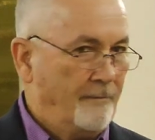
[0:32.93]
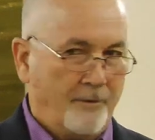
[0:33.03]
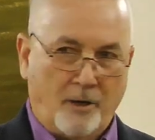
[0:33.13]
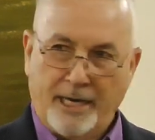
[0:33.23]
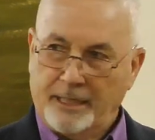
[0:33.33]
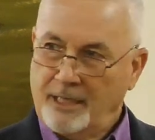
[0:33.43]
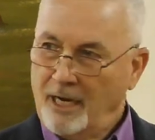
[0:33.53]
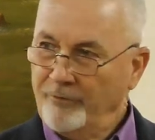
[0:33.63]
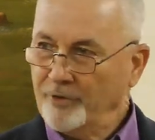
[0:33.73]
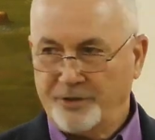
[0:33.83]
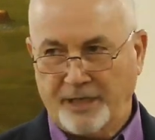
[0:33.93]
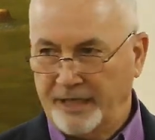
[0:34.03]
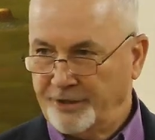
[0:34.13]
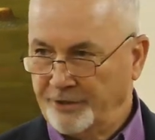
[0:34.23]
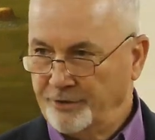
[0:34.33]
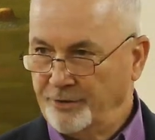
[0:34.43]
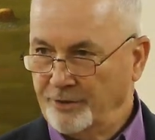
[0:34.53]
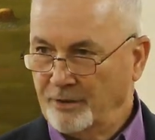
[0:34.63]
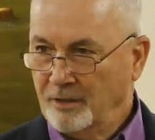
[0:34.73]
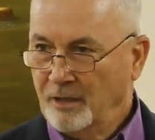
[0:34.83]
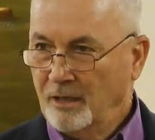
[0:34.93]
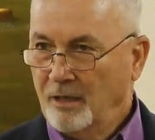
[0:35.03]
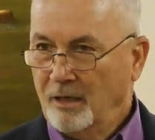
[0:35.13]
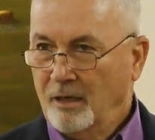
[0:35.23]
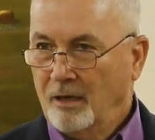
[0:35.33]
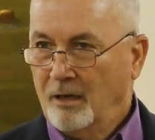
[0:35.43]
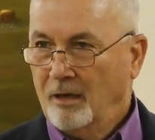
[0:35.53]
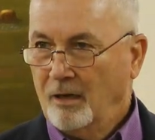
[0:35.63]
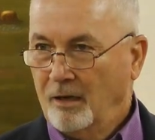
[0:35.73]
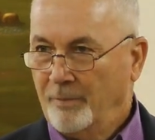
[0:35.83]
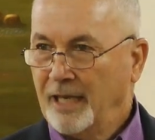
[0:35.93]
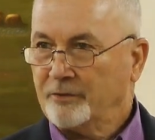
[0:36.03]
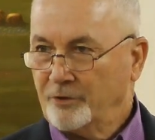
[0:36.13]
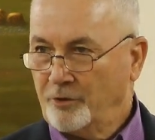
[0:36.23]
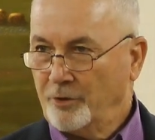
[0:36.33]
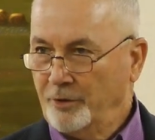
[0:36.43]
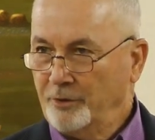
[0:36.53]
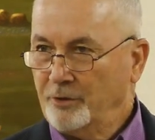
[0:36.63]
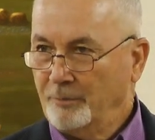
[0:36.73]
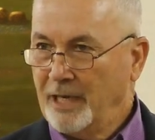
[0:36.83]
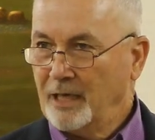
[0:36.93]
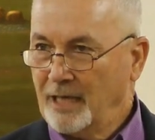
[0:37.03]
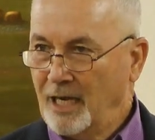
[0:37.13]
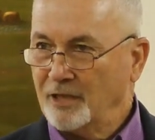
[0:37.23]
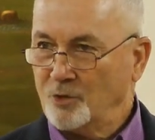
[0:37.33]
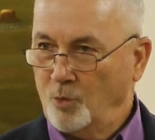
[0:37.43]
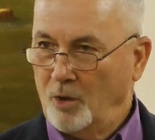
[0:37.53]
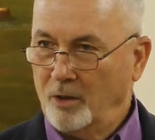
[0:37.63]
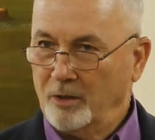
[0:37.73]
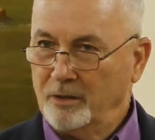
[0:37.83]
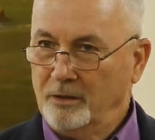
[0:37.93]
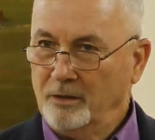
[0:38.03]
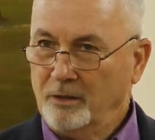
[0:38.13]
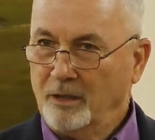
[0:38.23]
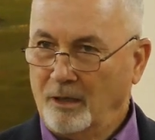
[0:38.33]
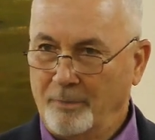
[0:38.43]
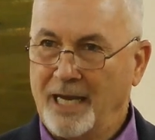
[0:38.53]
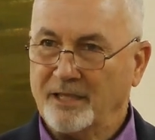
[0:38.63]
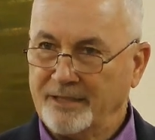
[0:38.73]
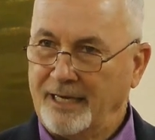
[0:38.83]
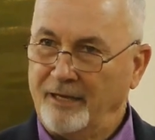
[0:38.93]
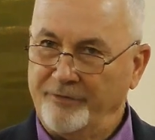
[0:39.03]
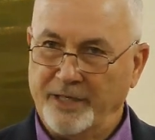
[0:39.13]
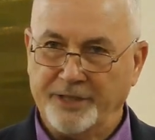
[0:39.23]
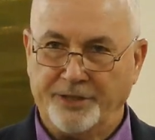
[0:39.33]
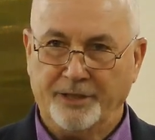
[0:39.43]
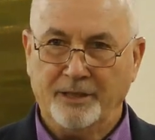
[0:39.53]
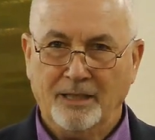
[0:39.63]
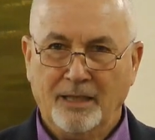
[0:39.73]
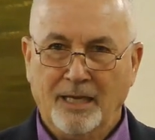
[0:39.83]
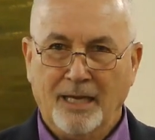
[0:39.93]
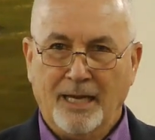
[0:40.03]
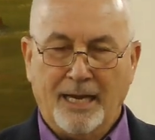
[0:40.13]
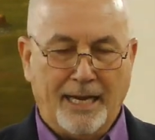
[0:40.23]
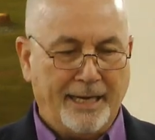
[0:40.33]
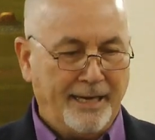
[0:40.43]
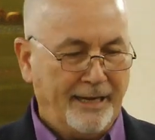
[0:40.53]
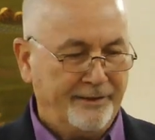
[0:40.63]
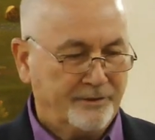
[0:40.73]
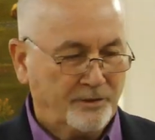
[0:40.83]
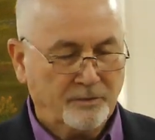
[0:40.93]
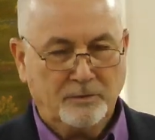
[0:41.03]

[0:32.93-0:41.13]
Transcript: or had conversations about the truth, about God's Word, about salvation, and has